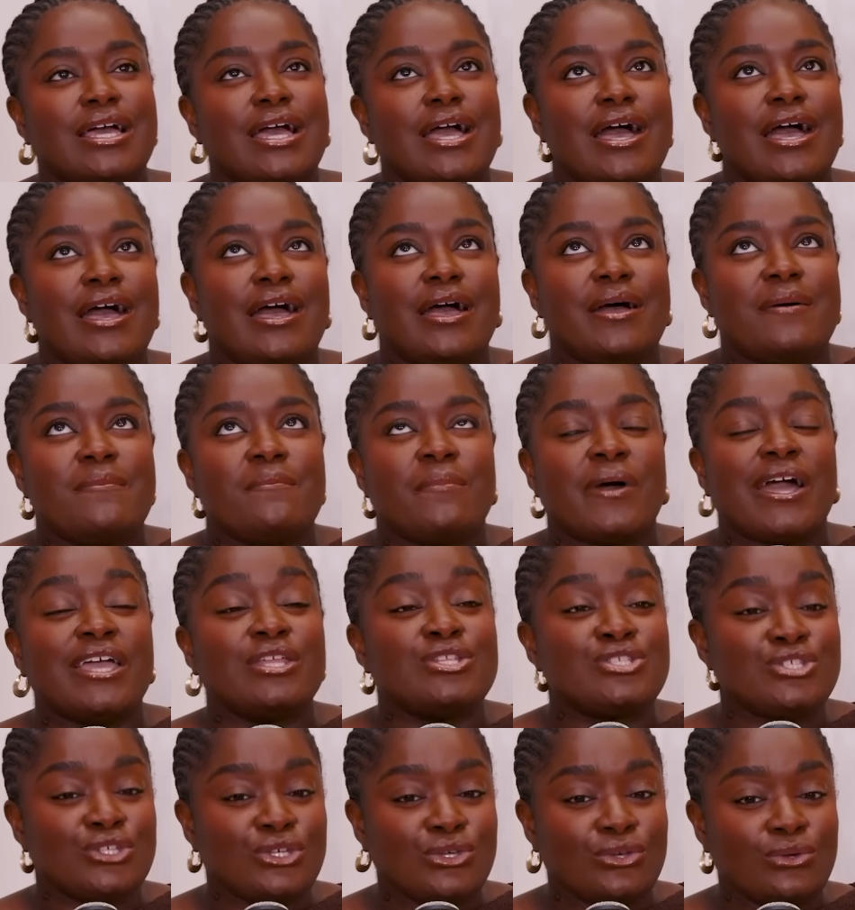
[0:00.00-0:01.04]
But I
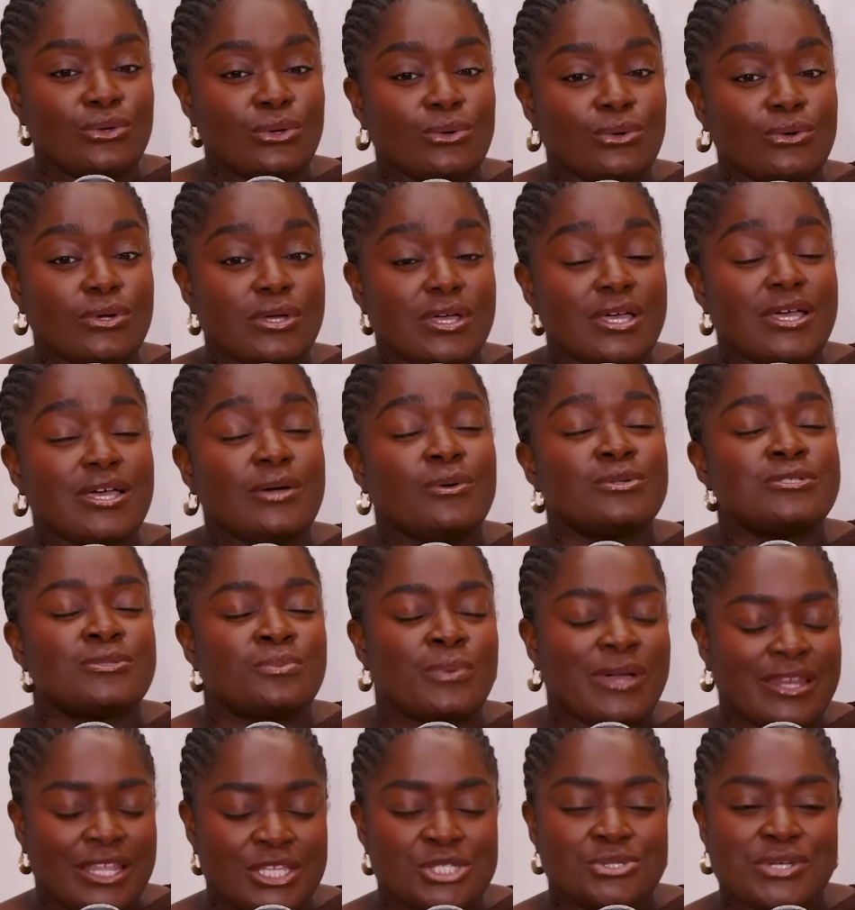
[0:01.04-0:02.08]
do, as
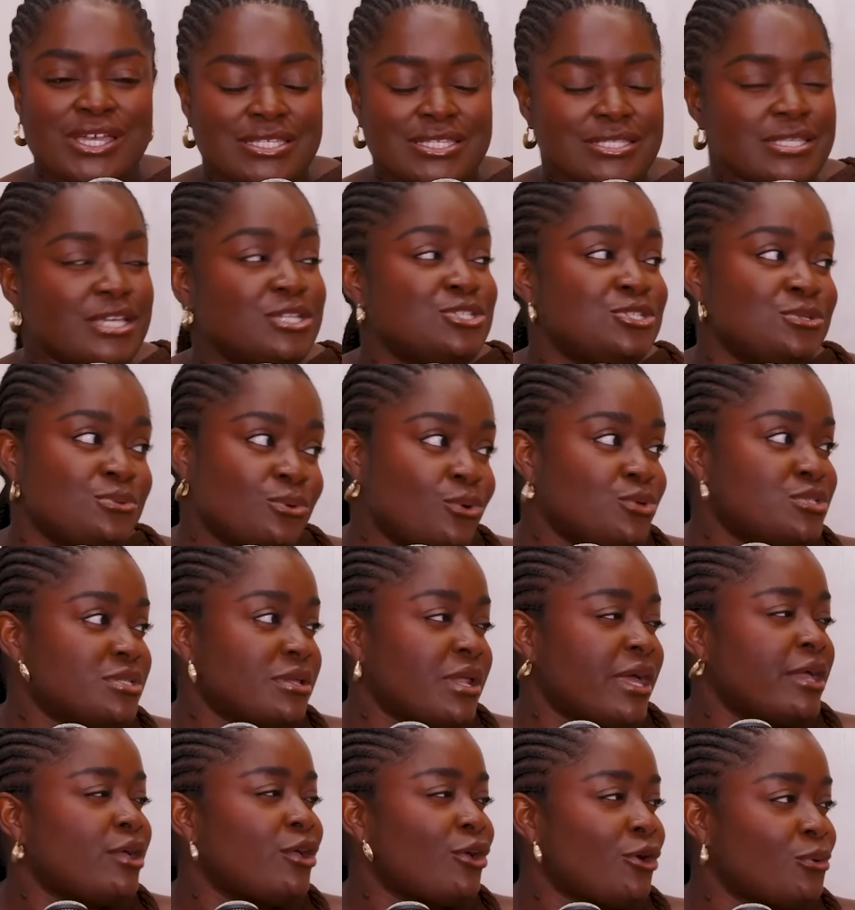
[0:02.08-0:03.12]
well as dresses, I do also
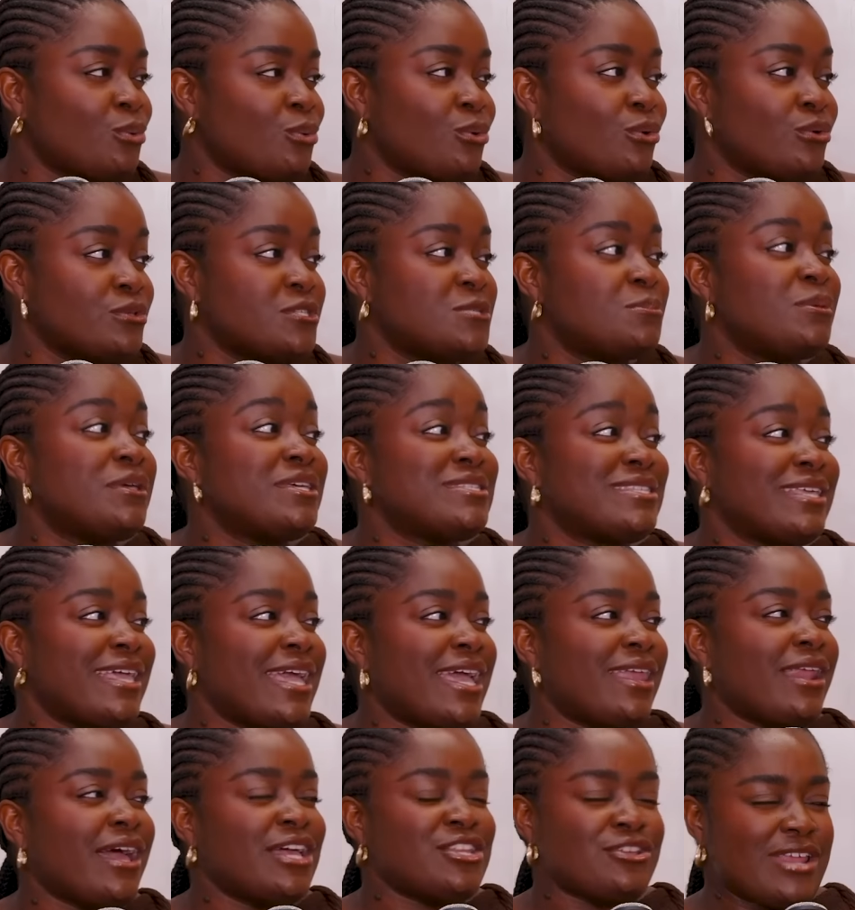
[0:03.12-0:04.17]
like co-ords because
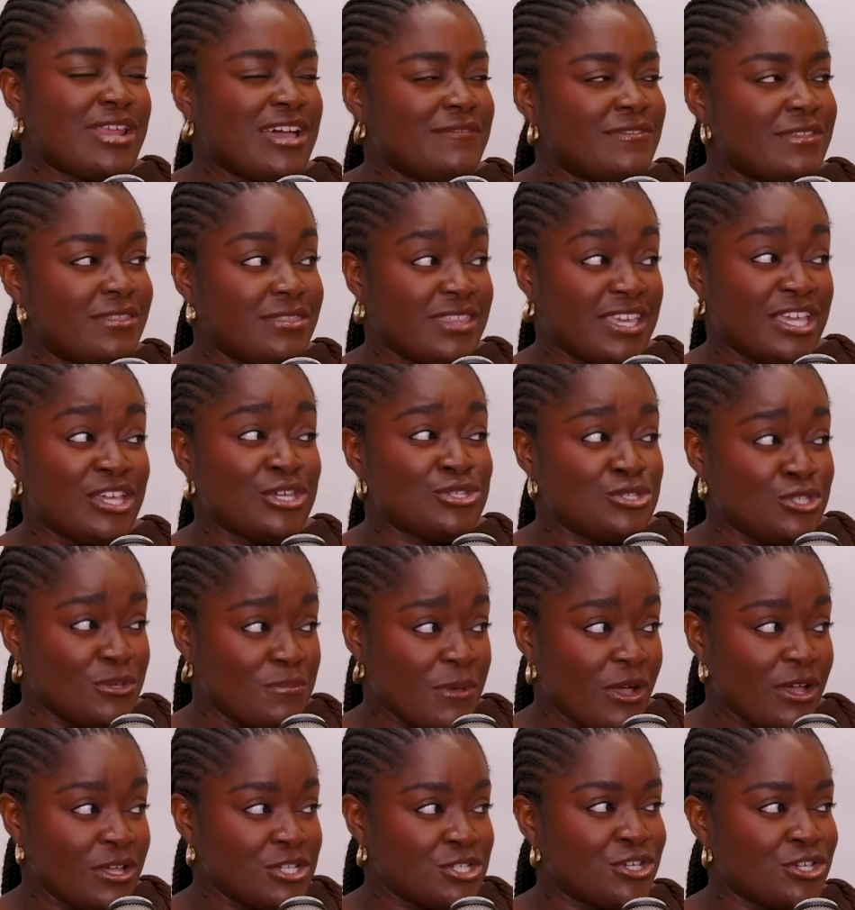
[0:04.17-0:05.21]
again, I don't have to think too
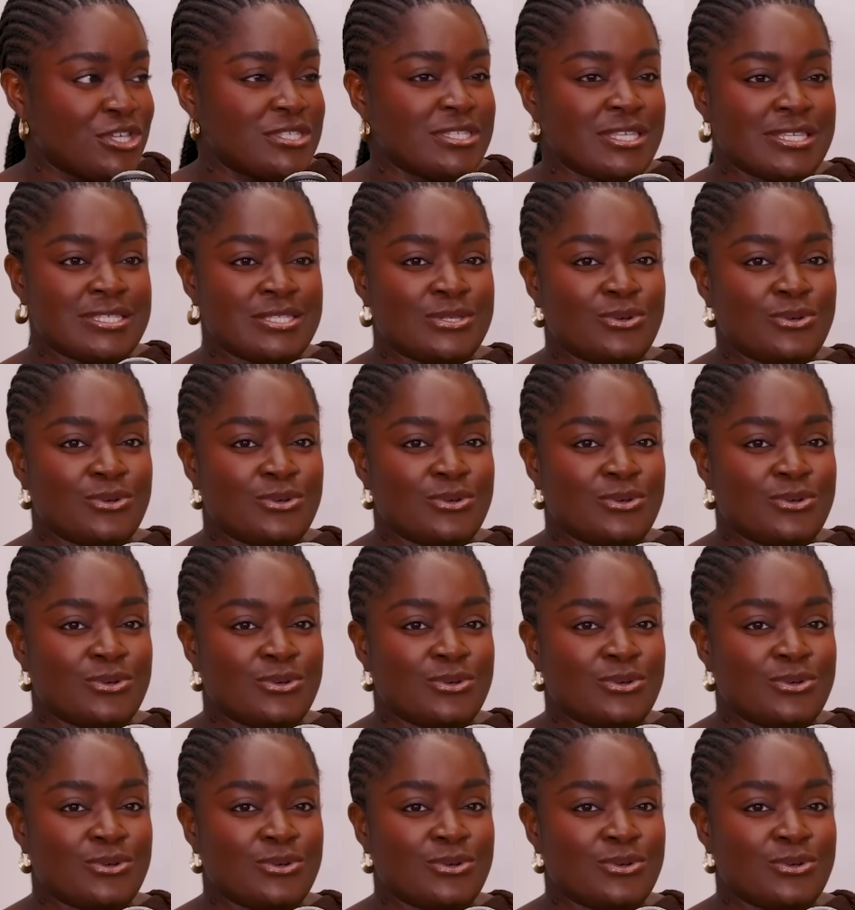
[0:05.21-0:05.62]
much because it's